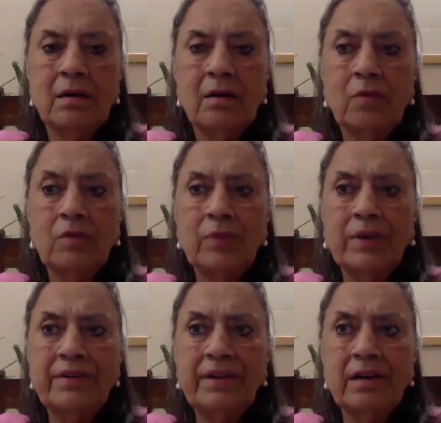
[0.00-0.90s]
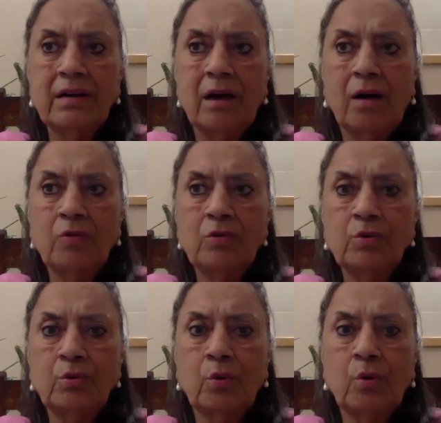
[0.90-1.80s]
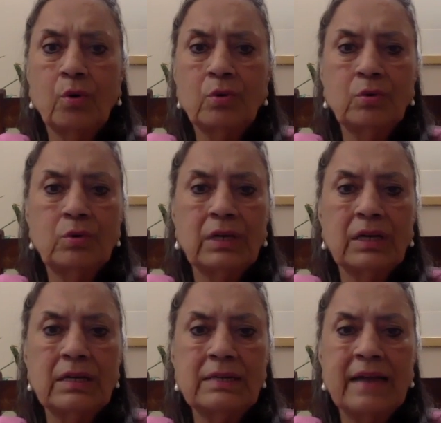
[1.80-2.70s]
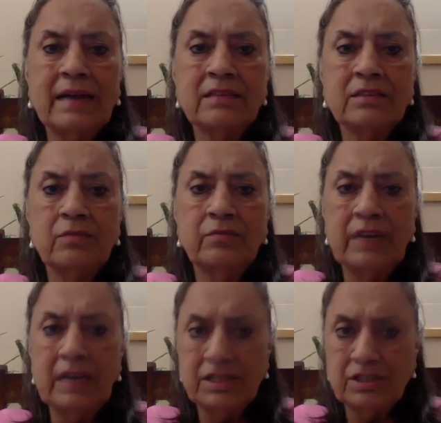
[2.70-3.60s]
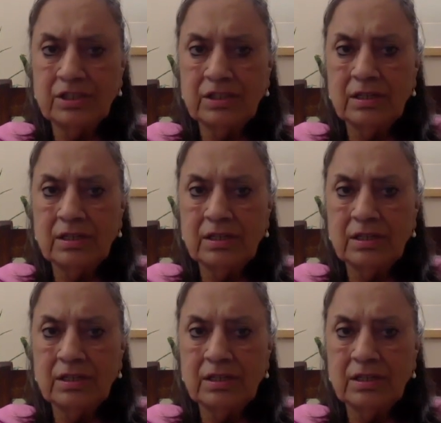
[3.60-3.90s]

was wondering how to go to the next village